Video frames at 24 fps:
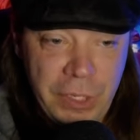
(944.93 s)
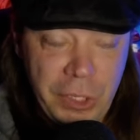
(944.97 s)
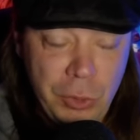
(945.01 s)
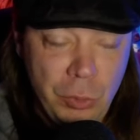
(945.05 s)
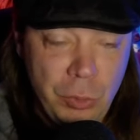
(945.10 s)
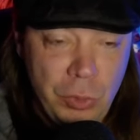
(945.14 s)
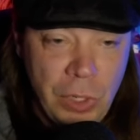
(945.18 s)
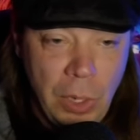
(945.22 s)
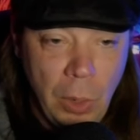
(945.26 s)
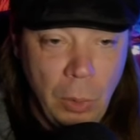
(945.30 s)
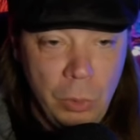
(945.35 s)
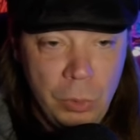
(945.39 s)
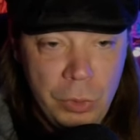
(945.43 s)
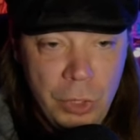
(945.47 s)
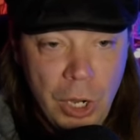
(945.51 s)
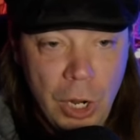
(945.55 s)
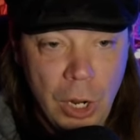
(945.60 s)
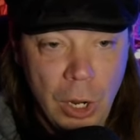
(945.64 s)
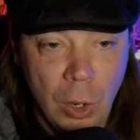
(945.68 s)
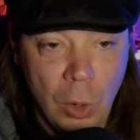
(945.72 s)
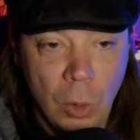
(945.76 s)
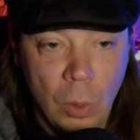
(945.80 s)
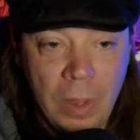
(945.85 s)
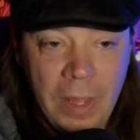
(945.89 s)
You don't
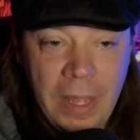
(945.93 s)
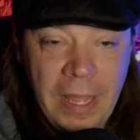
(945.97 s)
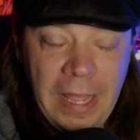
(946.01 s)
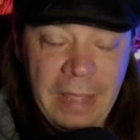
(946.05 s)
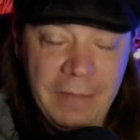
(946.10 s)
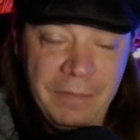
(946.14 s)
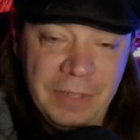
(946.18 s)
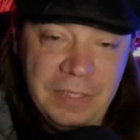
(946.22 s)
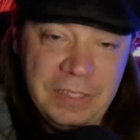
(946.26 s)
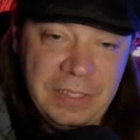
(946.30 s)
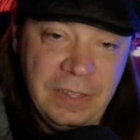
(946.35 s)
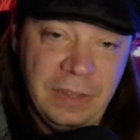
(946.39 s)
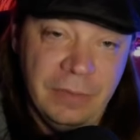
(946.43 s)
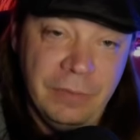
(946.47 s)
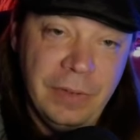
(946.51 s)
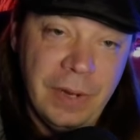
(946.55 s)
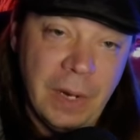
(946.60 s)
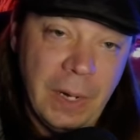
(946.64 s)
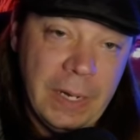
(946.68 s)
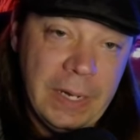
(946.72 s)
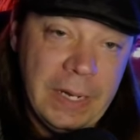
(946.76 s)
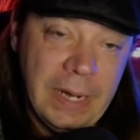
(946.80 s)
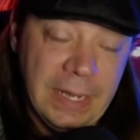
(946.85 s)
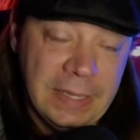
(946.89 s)
know if it's the
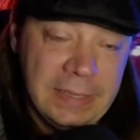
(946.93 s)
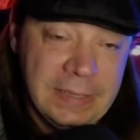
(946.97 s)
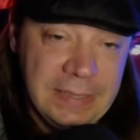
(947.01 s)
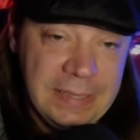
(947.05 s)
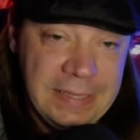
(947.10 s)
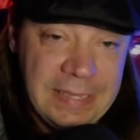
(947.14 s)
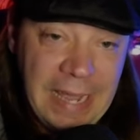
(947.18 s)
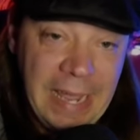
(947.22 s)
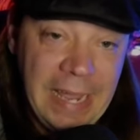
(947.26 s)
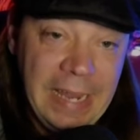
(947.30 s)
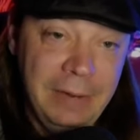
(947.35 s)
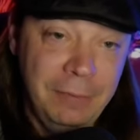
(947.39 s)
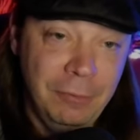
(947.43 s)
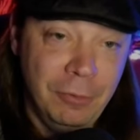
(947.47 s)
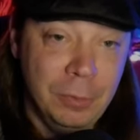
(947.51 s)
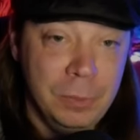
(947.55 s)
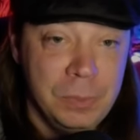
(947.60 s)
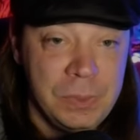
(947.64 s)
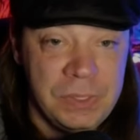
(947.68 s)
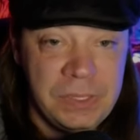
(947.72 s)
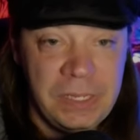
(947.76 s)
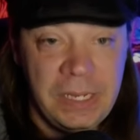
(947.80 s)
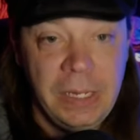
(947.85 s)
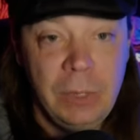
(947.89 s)
very next day
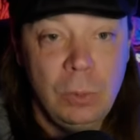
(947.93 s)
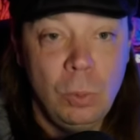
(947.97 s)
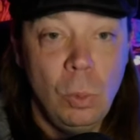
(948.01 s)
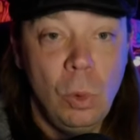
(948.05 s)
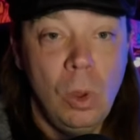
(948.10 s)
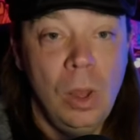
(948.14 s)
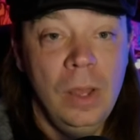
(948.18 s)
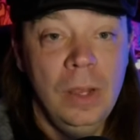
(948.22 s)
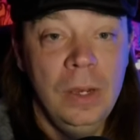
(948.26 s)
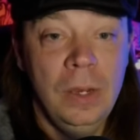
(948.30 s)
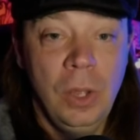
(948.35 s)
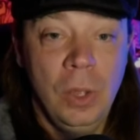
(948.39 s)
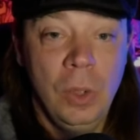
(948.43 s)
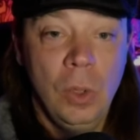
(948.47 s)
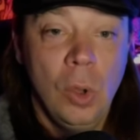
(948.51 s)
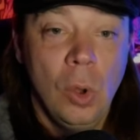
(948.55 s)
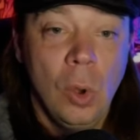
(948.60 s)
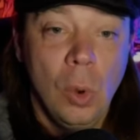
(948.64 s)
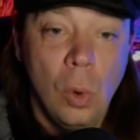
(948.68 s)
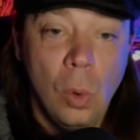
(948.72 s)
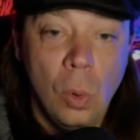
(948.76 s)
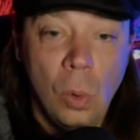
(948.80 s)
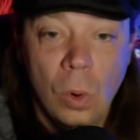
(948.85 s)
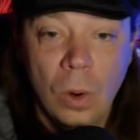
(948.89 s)
from scene one,
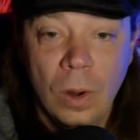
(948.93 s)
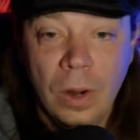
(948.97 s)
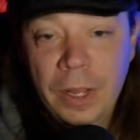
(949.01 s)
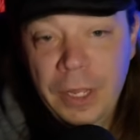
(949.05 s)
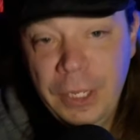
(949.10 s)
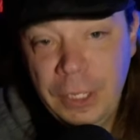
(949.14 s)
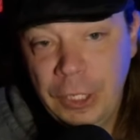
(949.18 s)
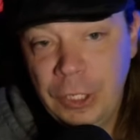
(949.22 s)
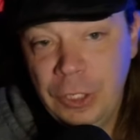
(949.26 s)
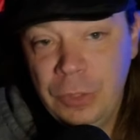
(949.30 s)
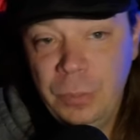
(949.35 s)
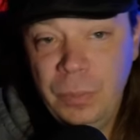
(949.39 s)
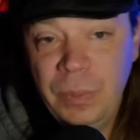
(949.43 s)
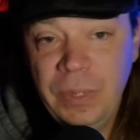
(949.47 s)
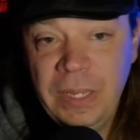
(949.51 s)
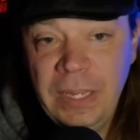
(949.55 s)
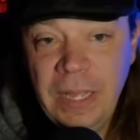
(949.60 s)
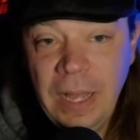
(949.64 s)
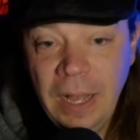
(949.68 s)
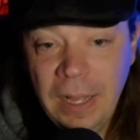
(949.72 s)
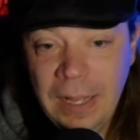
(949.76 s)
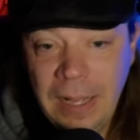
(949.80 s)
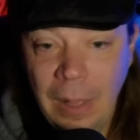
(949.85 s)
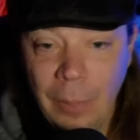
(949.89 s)
or it could
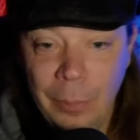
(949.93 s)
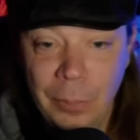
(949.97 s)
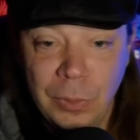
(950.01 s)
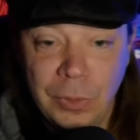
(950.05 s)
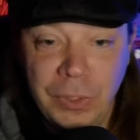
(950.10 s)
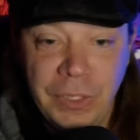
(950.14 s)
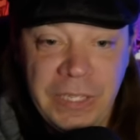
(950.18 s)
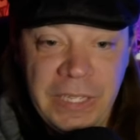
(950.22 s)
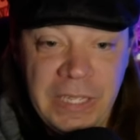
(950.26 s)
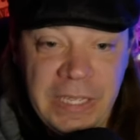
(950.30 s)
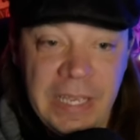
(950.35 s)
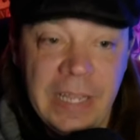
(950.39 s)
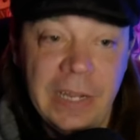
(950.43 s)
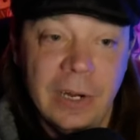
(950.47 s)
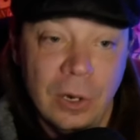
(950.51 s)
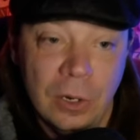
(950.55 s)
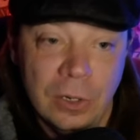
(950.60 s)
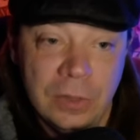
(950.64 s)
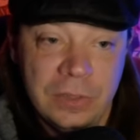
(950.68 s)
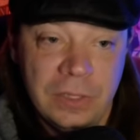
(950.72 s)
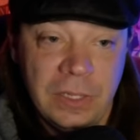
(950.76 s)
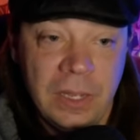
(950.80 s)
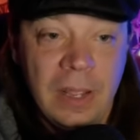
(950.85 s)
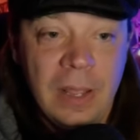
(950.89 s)
be a couple
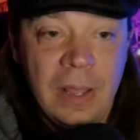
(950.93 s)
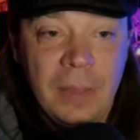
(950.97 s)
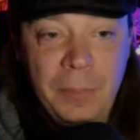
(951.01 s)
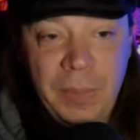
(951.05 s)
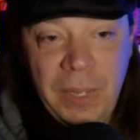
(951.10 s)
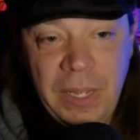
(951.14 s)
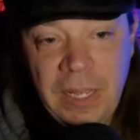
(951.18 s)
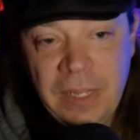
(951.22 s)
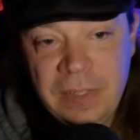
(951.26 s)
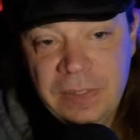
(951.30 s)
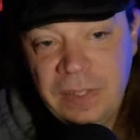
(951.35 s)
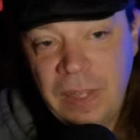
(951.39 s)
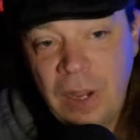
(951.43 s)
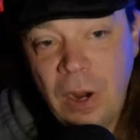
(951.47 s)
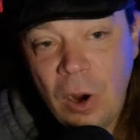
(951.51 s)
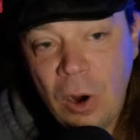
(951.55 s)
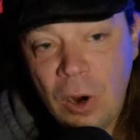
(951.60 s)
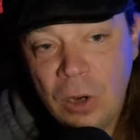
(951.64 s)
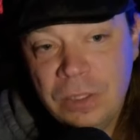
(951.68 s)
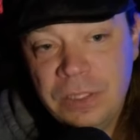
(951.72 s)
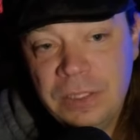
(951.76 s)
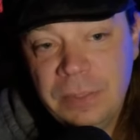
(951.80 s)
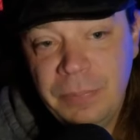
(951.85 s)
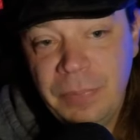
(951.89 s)
years, because there
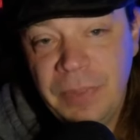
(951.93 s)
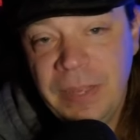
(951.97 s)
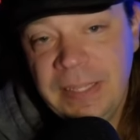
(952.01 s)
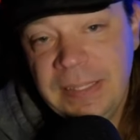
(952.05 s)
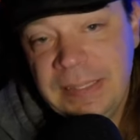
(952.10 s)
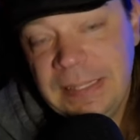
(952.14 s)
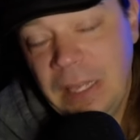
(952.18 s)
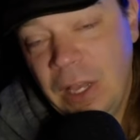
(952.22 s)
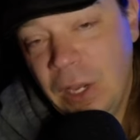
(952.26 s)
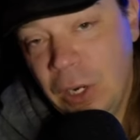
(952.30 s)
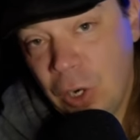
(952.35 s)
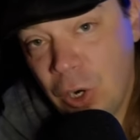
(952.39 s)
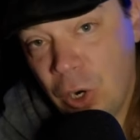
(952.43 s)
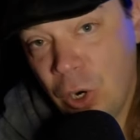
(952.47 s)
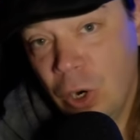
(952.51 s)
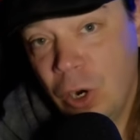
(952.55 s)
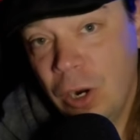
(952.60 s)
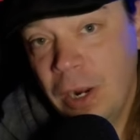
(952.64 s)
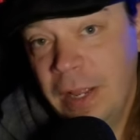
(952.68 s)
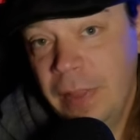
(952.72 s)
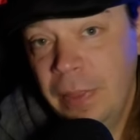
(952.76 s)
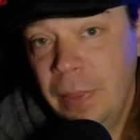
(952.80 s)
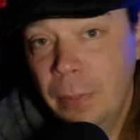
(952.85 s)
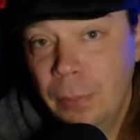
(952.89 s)
are some things that occur
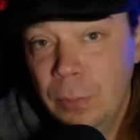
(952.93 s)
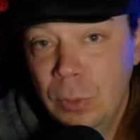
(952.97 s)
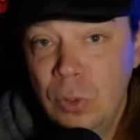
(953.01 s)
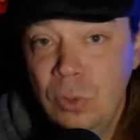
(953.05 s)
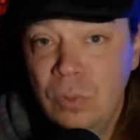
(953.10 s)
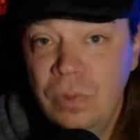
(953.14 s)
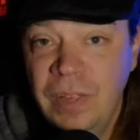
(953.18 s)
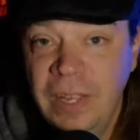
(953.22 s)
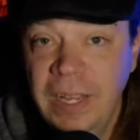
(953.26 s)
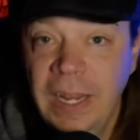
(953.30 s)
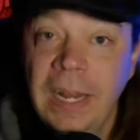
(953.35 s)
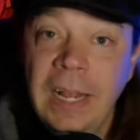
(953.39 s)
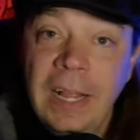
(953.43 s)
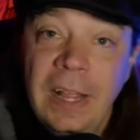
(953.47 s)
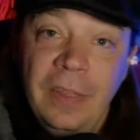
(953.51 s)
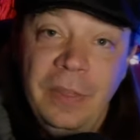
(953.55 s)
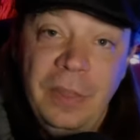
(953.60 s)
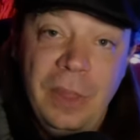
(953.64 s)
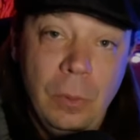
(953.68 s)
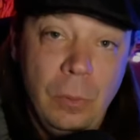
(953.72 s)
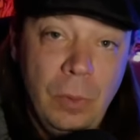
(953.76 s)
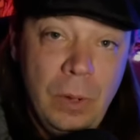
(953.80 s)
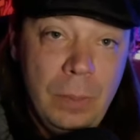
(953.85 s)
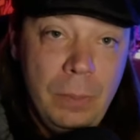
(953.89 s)
in the movie
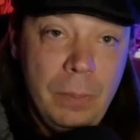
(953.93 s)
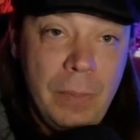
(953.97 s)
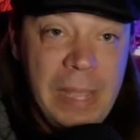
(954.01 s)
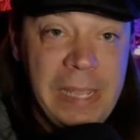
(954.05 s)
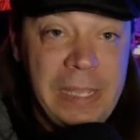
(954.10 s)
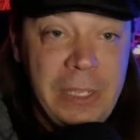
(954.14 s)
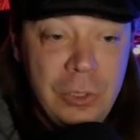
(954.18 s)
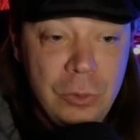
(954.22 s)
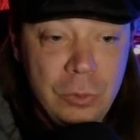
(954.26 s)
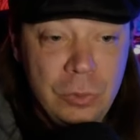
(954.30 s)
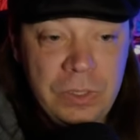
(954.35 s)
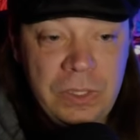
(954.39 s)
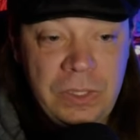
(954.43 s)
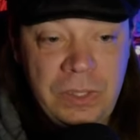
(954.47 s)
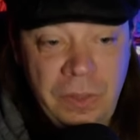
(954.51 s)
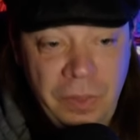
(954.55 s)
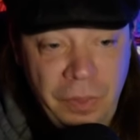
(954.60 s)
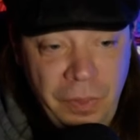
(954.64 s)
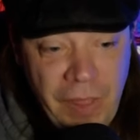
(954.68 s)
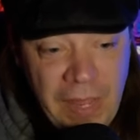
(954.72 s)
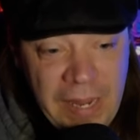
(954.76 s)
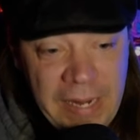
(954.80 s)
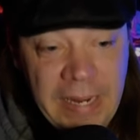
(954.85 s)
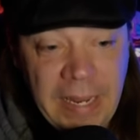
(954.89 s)
that would make you
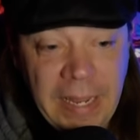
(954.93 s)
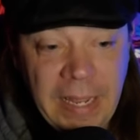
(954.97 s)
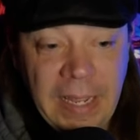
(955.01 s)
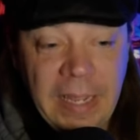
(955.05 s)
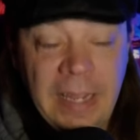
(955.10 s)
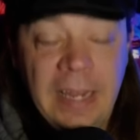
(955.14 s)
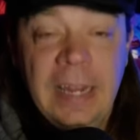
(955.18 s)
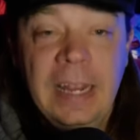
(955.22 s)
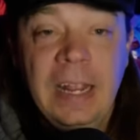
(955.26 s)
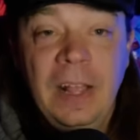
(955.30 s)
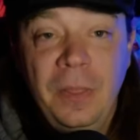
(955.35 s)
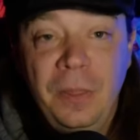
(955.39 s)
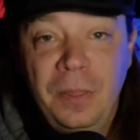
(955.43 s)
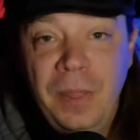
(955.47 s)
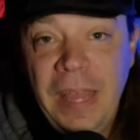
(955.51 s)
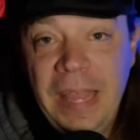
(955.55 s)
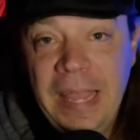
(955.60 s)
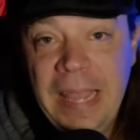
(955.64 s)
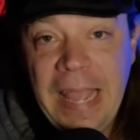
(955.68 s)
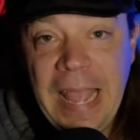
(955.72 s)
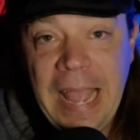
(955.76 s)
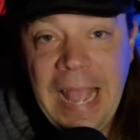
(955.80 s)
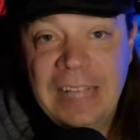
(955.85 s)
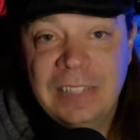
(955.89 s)
think
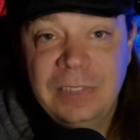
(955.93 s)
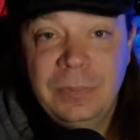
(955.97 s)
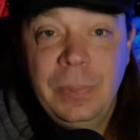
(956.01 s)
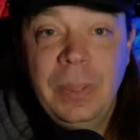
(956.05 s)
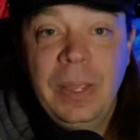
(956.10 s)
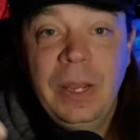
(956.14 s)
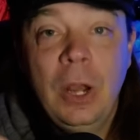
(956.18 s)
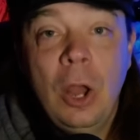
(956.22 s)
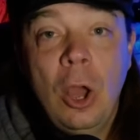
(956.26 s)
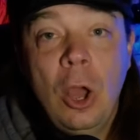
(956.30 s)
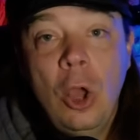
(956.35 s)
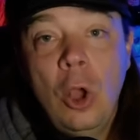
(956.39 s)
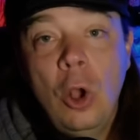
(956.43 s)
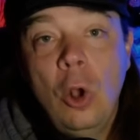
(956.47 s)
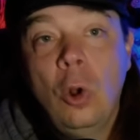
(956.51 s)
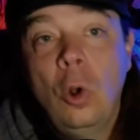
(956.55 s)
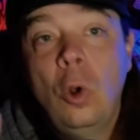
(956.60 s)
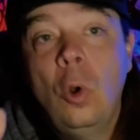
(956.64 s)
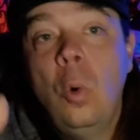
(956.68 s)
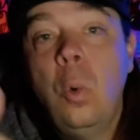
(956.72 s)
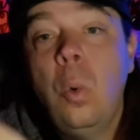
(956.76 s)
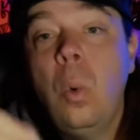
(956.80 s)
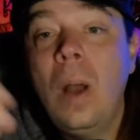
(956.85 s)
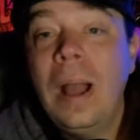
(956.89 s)
that it has been
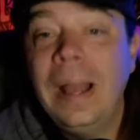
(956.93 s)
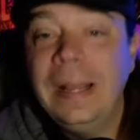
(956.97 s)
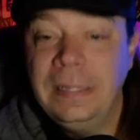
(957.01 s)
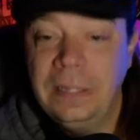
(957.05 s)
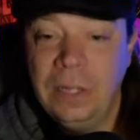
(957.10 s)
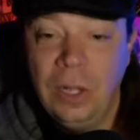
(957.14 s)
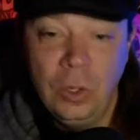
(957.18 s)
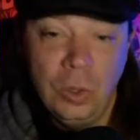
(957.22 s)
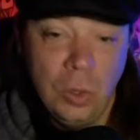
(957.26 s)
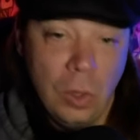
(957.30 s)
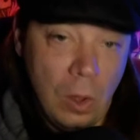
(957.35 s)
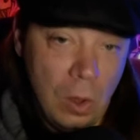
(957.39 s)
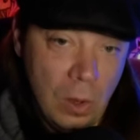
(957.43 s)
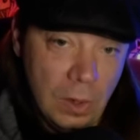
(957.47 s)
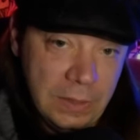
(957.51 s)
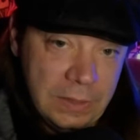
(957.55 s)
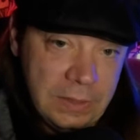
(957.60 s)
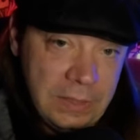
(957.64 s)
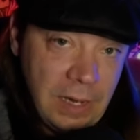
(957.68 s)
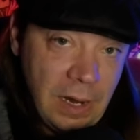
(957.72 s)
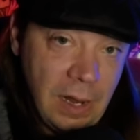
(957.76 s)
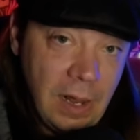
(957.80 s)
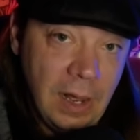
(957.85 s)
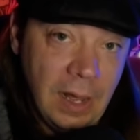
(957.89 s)
quite a long
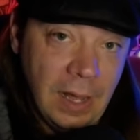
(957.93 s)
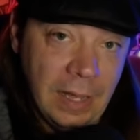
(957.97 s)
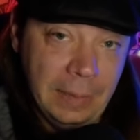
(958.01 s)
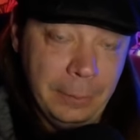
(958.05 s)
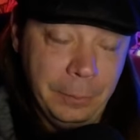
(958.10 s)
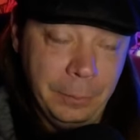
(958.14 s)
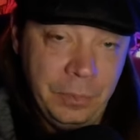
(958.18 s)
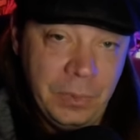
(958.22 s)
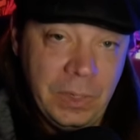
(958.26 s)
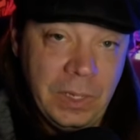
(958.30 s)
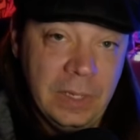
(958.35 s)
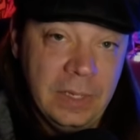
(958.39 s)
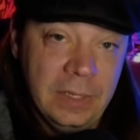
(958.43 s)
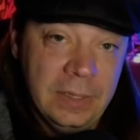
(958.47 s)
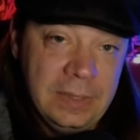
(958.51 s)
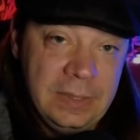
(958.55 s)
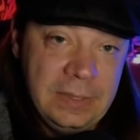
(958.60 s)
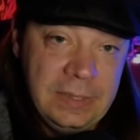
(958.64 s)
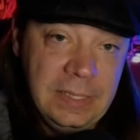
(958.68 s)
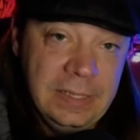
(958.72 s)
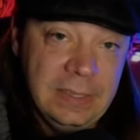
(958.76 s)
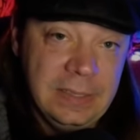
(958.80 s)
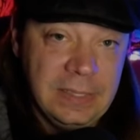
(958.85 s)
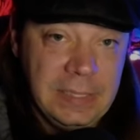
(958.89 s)
time
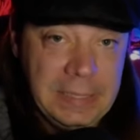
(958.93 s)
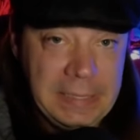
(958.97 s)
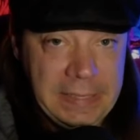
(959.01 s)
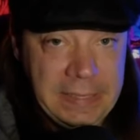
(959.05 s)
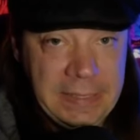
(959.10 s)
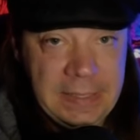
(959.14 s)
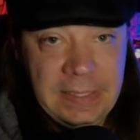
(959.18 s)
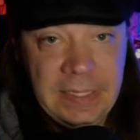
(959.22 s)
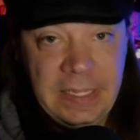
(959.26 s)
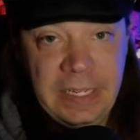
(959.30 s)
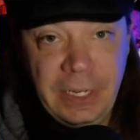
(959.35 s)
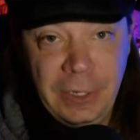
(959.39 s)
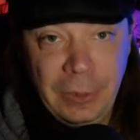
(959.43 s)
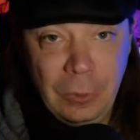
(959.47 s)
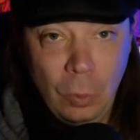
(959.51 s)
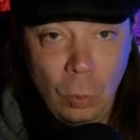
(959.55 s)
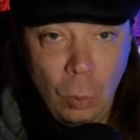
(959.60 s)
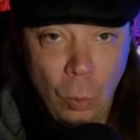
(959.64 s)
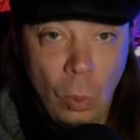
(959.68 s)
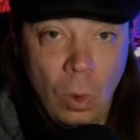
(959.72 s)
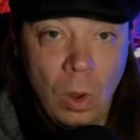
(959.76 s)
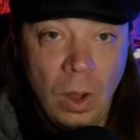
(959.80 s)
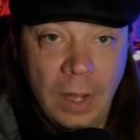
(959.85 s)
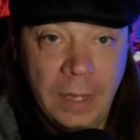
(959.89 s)
since
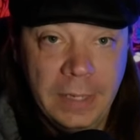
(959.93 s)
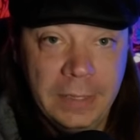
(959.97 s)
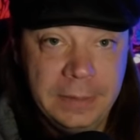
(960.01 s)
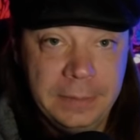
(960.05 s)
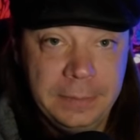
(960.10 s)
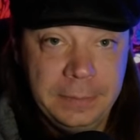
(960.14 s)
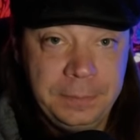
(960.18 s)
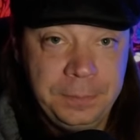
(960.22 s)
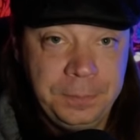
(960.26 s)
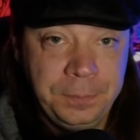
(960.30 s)
scene one.